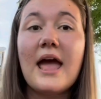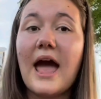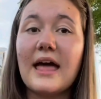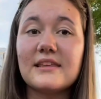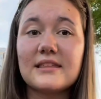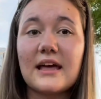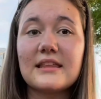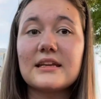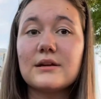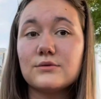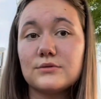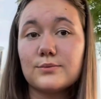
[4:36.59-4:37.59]
and they thought that
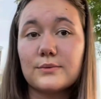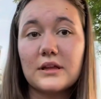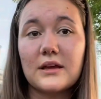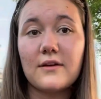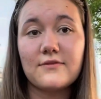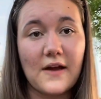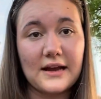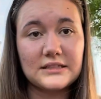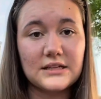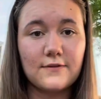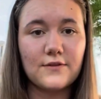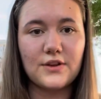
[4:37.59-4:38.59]
it was really
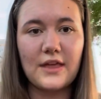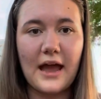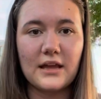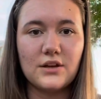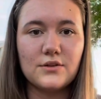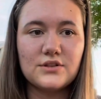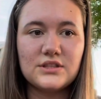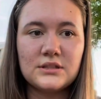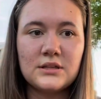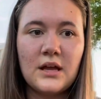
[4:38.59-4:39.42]
effective for that use.